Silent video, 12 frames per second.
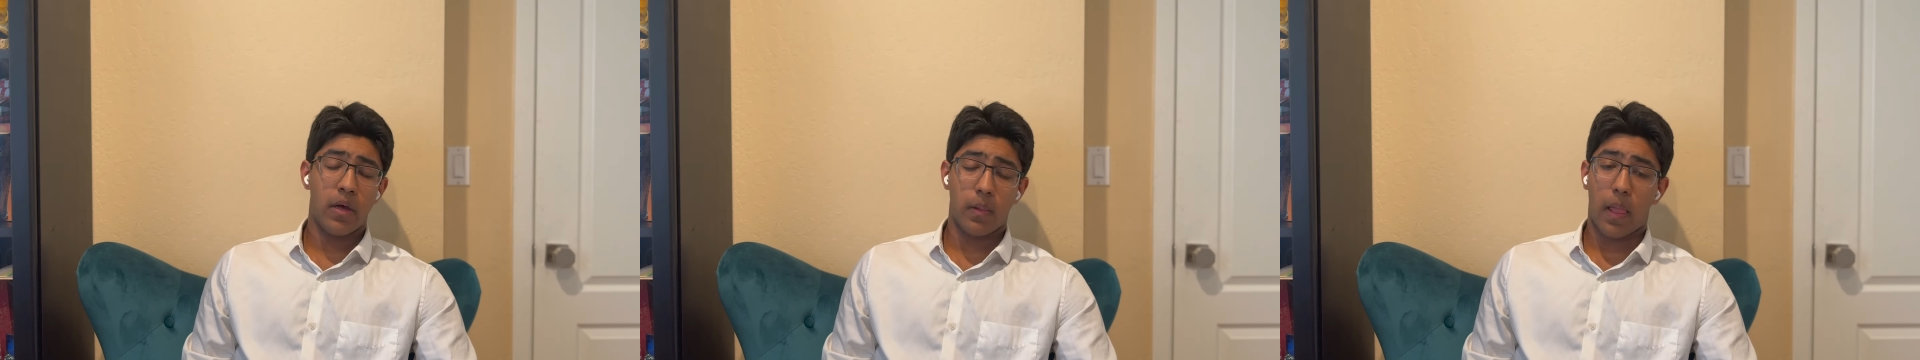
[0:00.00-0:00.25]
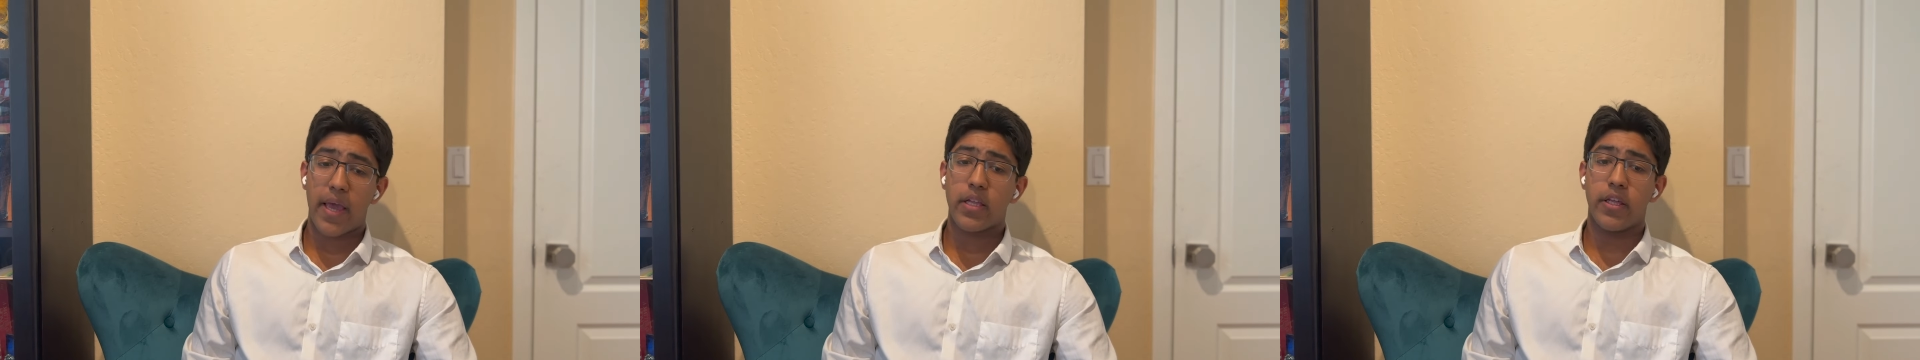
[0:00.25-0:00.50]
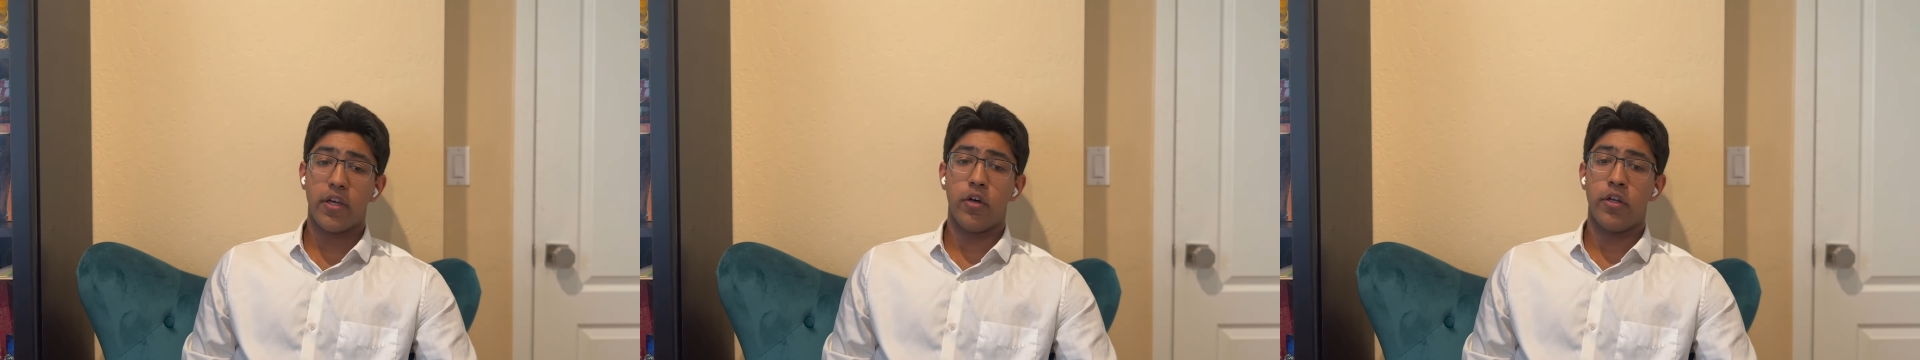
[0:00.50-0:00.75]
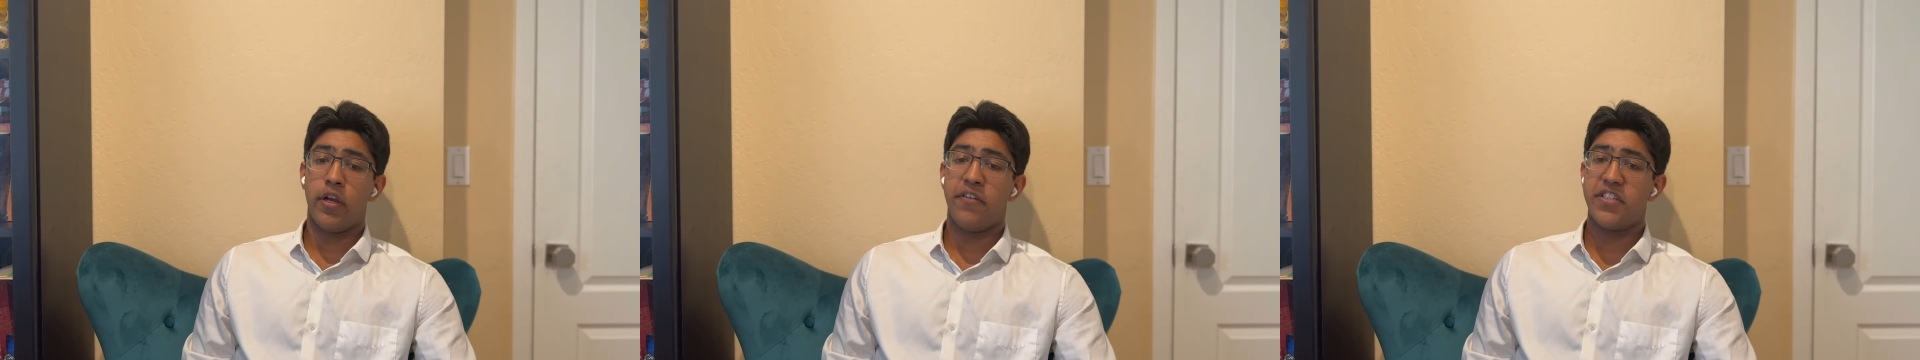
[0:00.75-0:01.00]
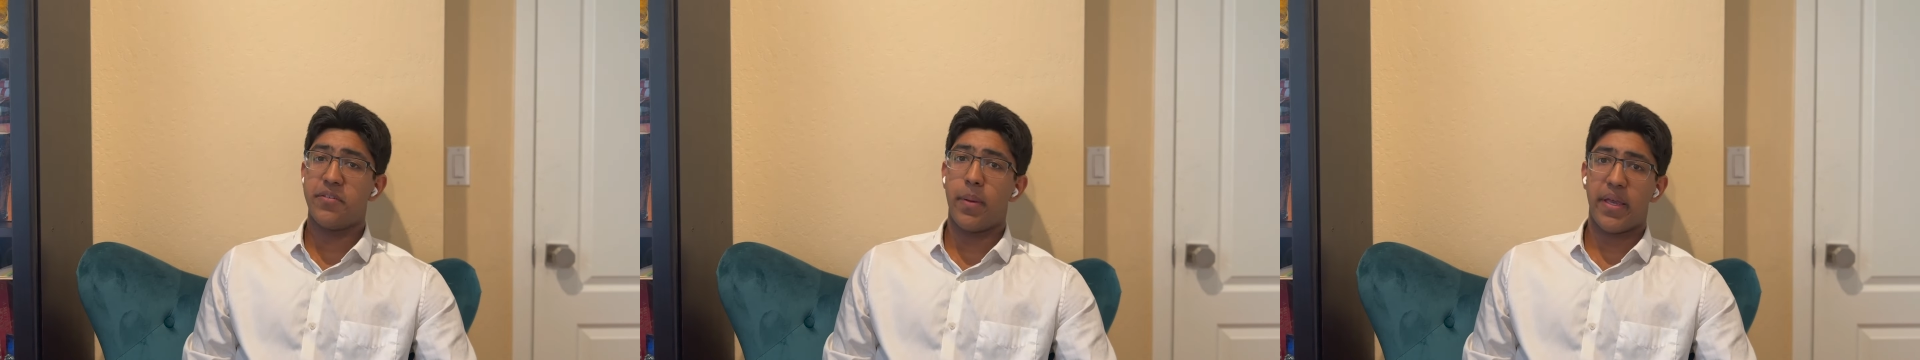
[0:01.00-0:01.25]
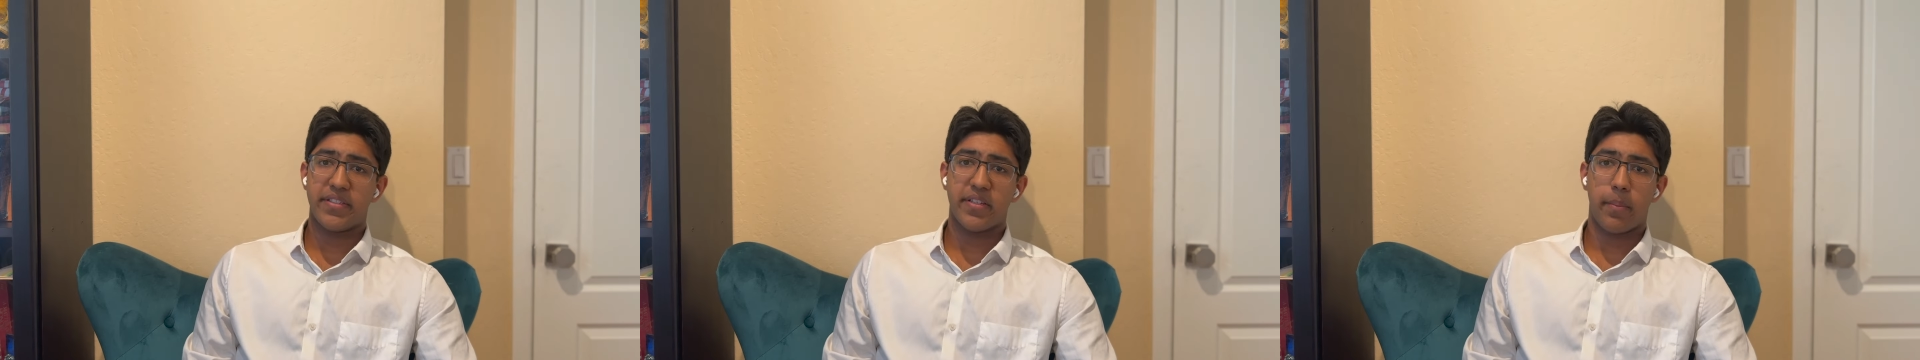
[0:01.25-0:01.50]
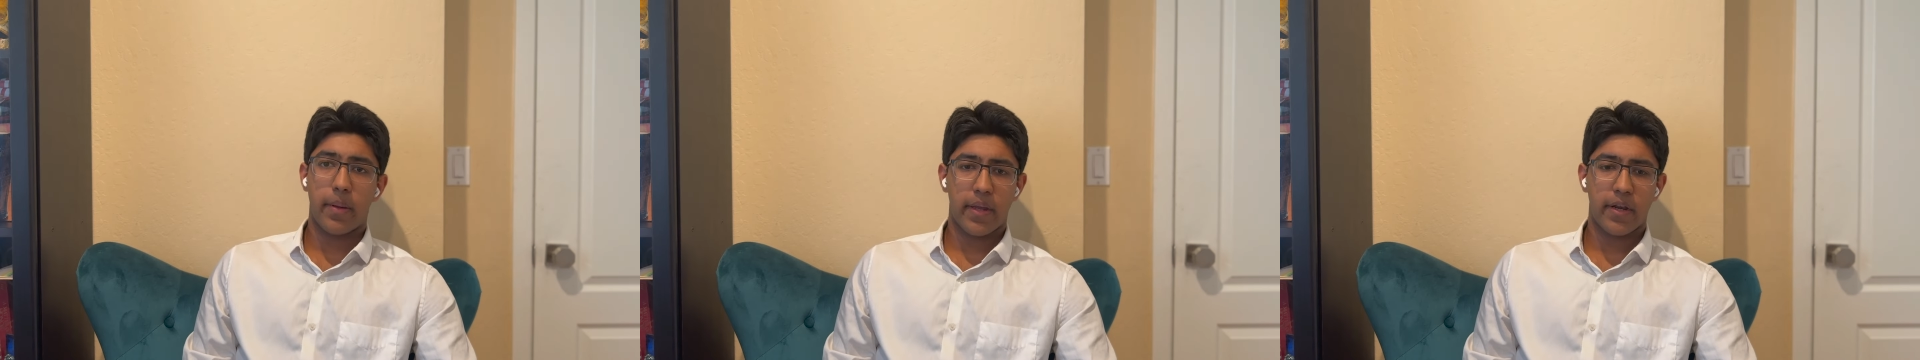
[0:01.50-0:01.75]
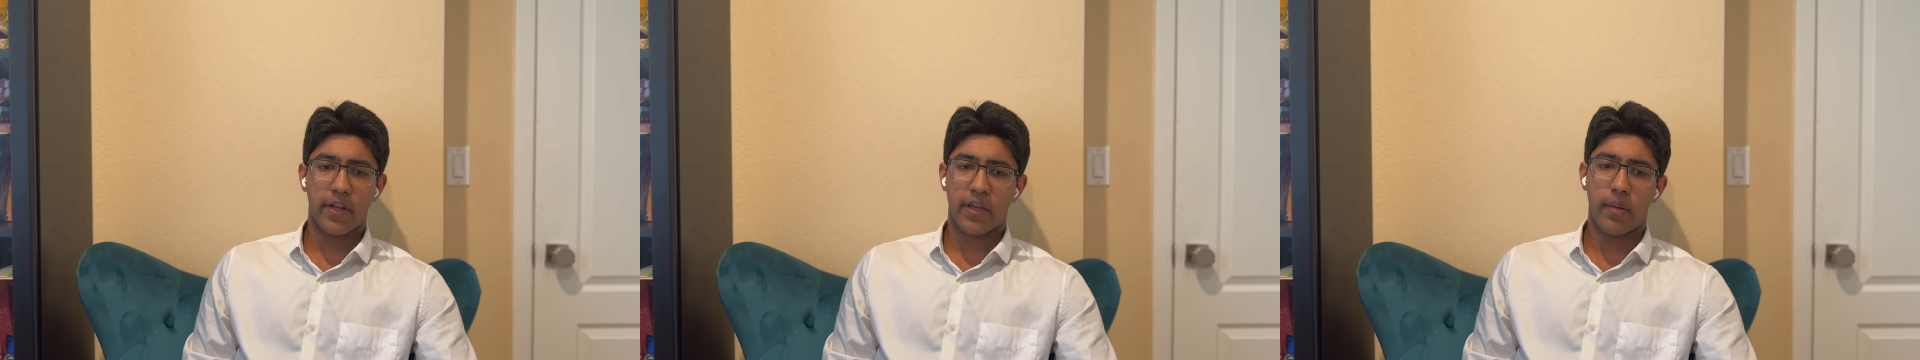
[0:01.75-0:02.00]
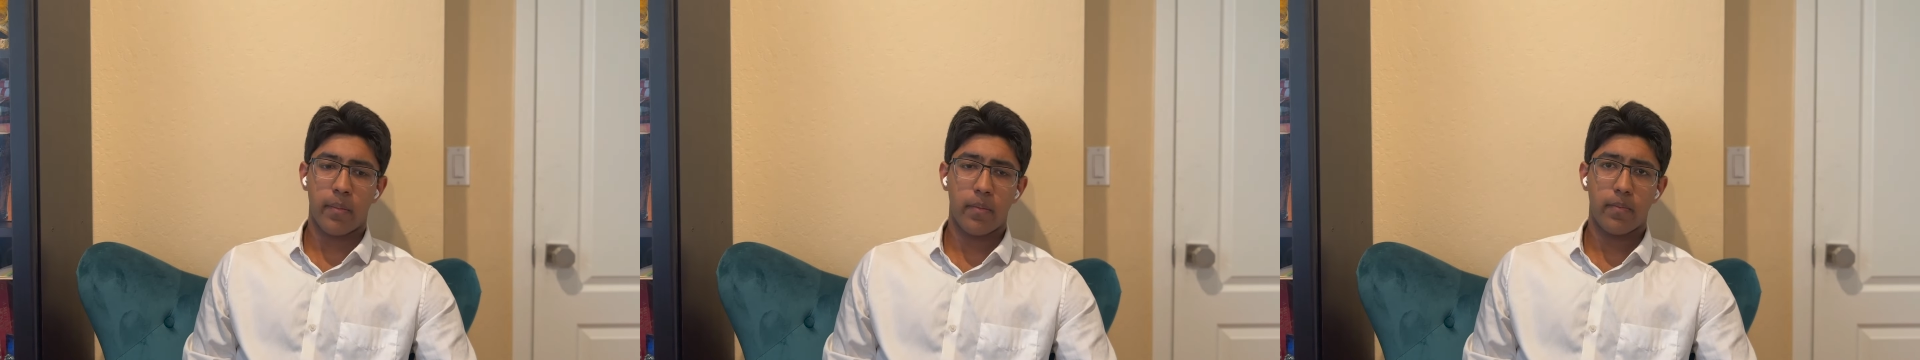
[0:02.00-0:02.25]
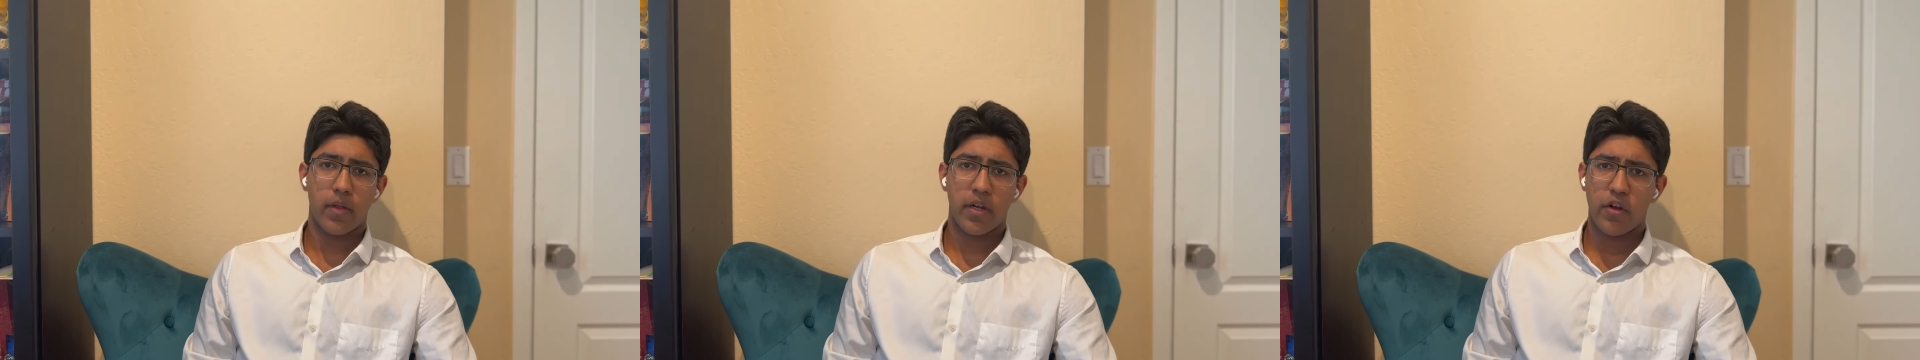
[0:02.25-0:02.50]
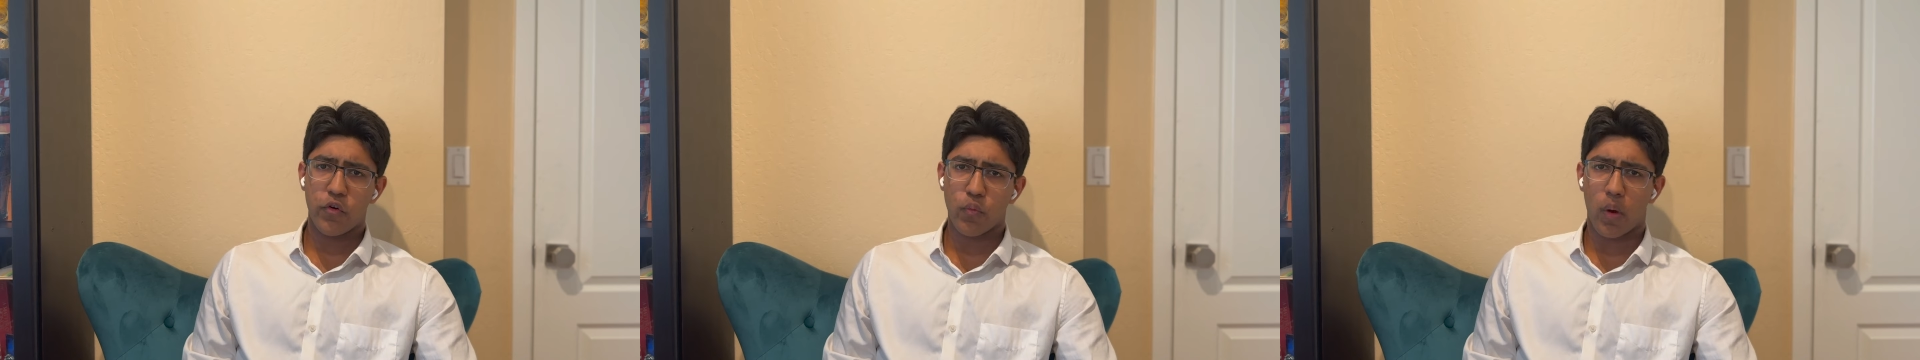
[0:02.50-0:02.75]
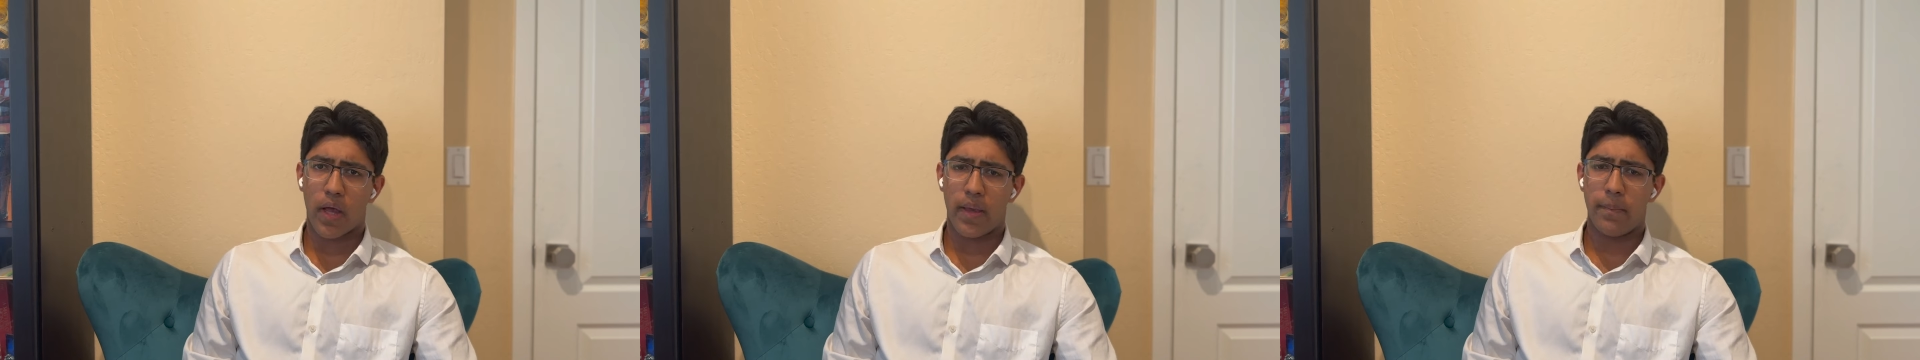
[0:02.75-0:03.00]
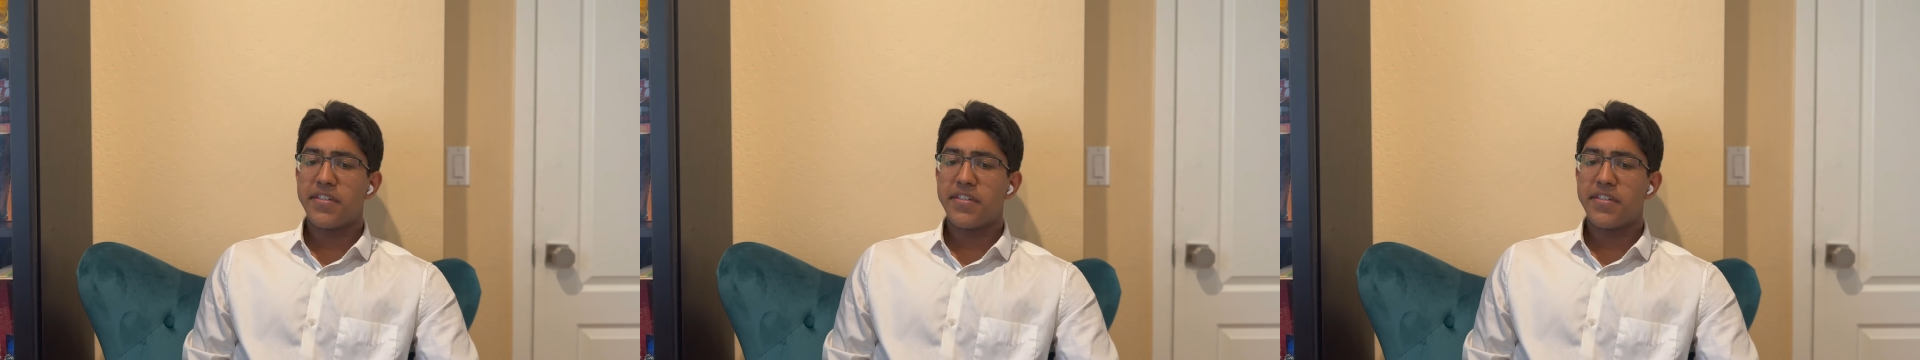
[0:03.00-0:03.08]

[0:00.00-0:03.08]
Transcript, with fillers: likelihood of his base abandoning him, and here's why.